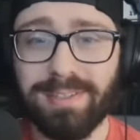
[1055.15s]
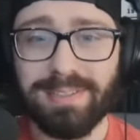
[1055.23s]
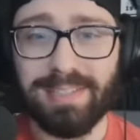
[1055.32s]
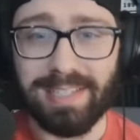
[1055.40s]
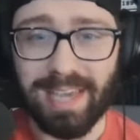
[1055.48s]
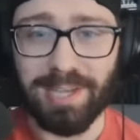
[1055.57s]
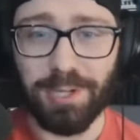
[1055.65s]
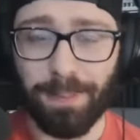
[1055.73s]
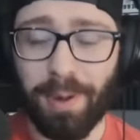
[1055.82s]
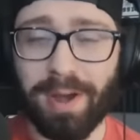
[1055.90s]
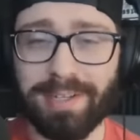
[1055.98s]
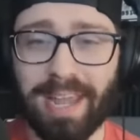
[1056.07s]
you get your
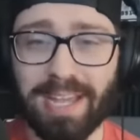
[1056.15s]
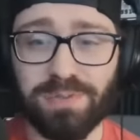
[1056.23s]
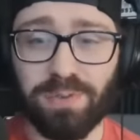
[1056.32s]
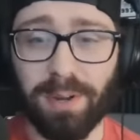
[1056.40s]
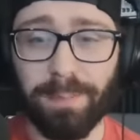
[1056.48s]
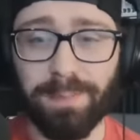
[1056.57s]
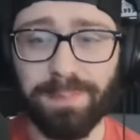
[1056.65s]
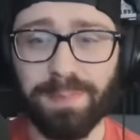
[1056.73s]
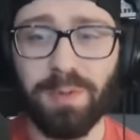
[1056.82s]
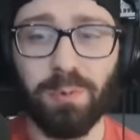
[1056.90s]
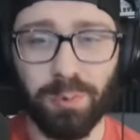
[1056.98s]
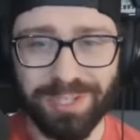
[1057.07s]
podcast from.
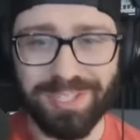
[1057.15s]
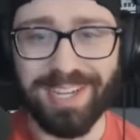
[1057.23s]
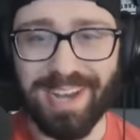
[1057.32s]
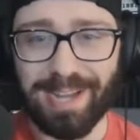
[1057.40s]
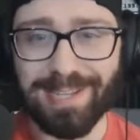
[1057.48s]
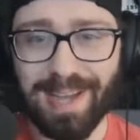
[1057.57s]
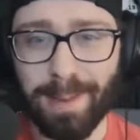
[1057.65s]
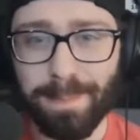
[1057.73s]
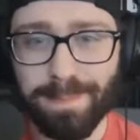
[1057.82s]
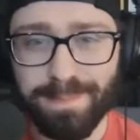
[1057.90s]
We'll see you next time.